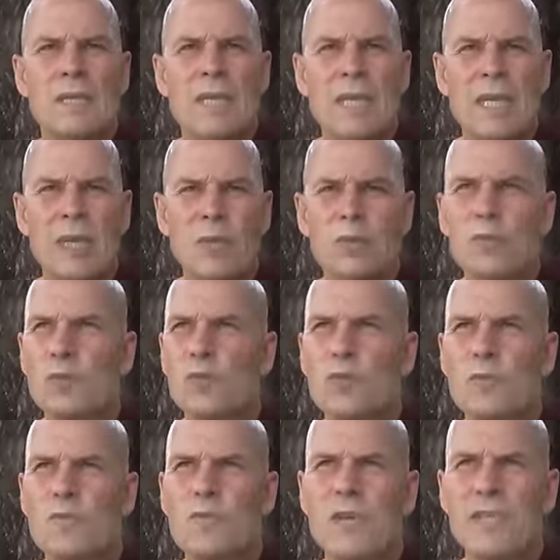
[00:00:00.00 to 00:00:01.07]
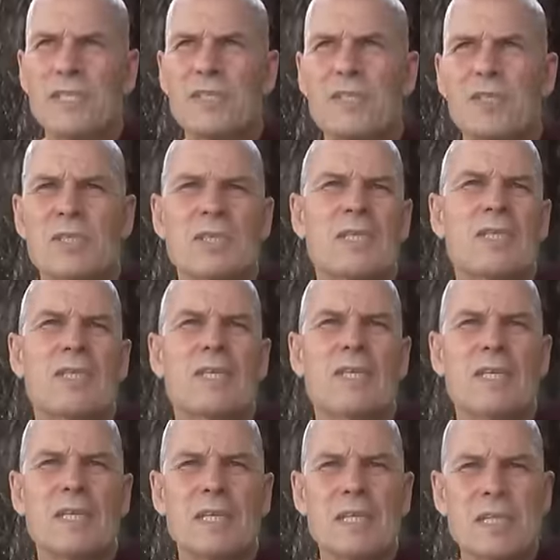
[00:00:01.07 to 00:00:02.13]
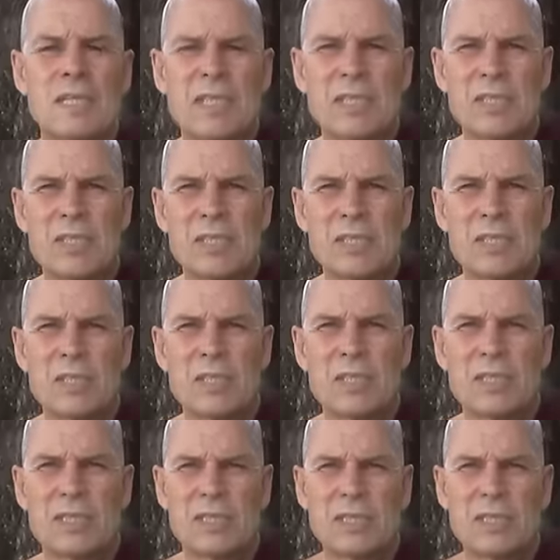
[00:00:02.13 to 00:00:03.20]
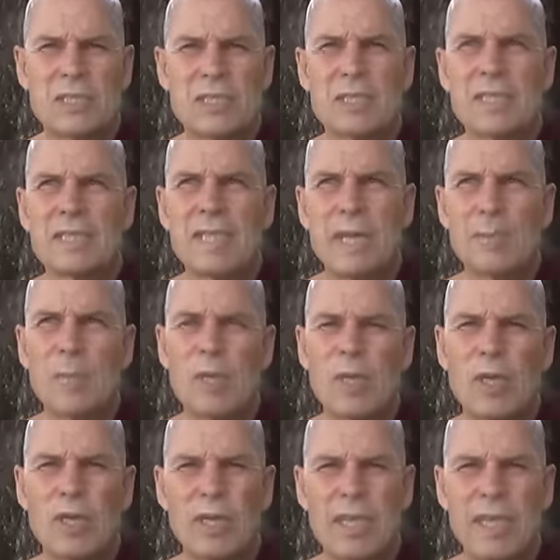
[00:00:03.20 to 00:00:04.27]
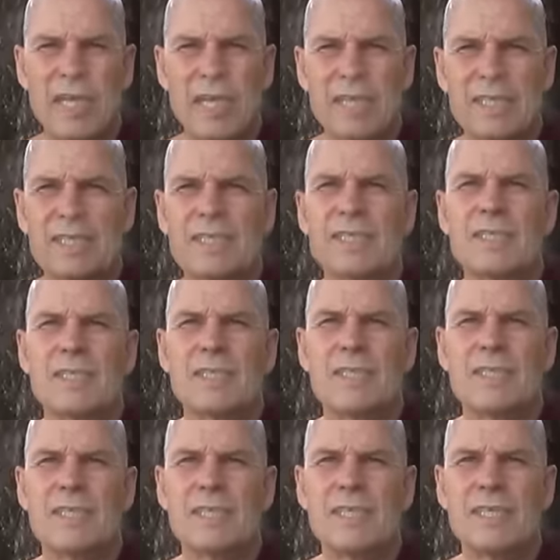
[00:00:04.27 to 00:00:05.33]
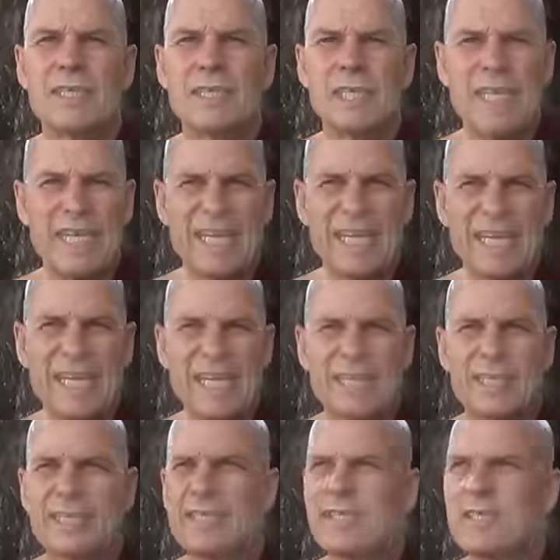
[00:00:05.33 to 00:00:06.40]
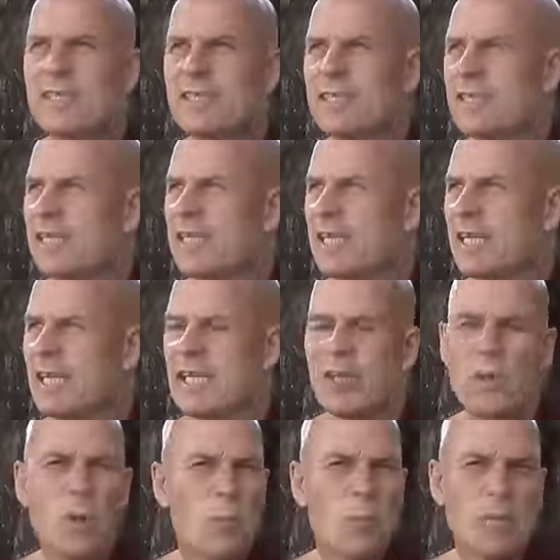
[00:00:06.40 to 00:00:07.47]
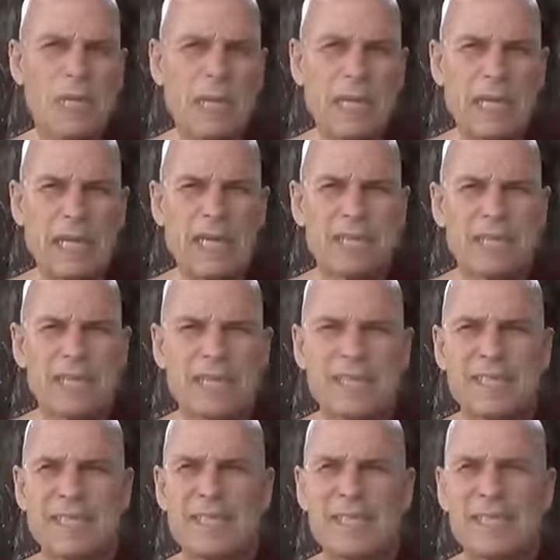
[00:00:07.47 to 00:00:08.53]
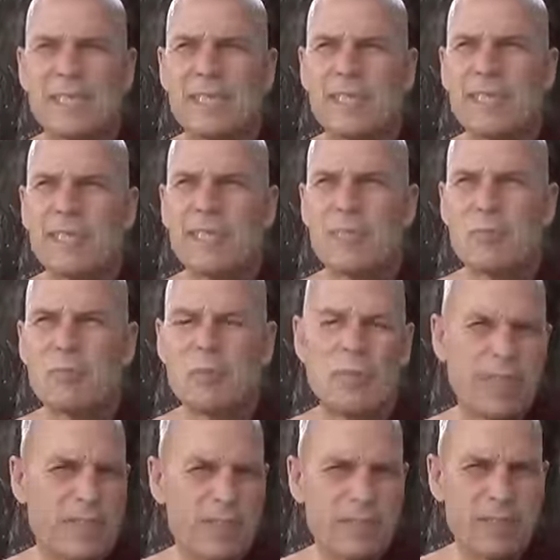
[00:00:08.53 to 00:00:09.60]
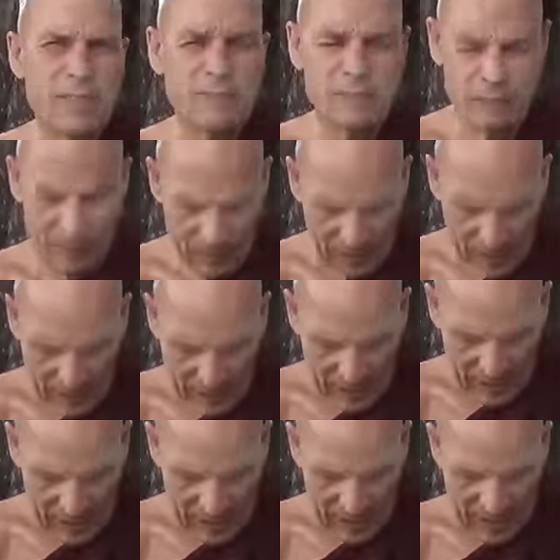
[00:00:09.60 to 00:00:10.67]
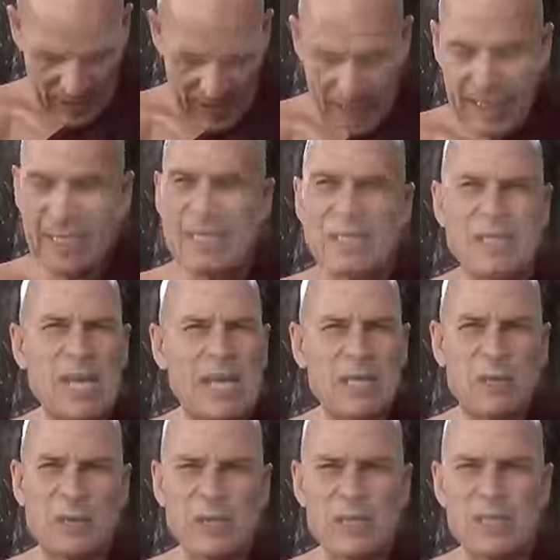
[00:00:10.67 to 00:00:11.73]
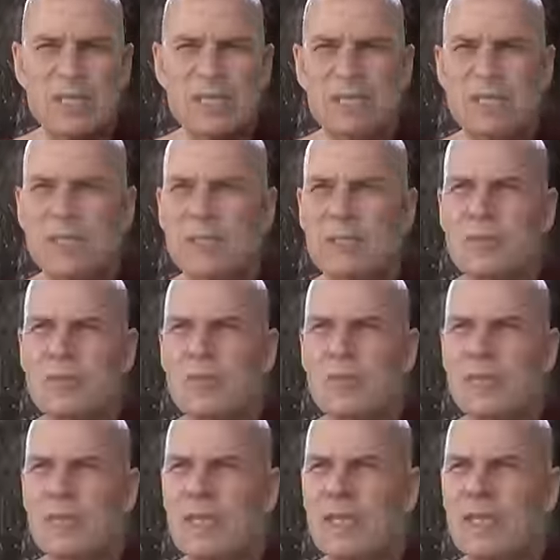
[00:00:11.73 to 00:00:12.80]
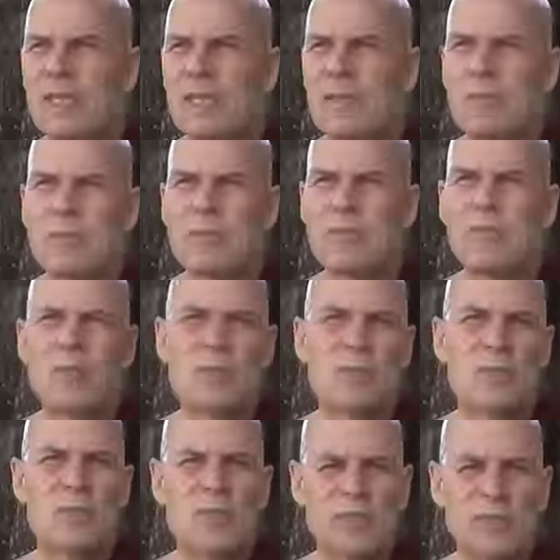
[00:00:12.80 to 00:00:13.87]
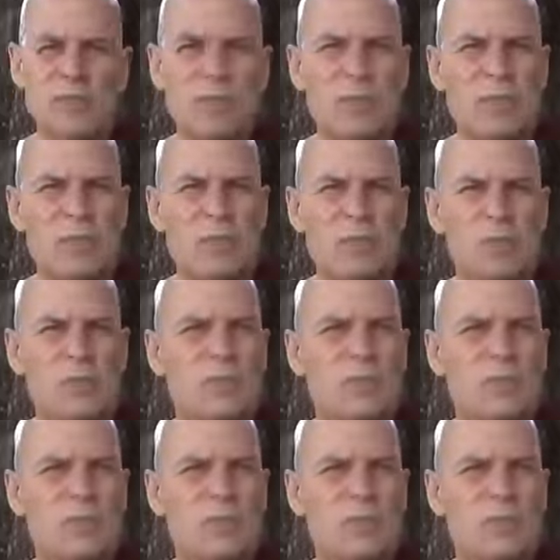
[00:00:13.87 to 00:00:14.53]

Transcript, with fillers: Hello to you, friends. This is Dhamma on air, in air, in open air, number eleven. There's nine questions, but first the normal intro.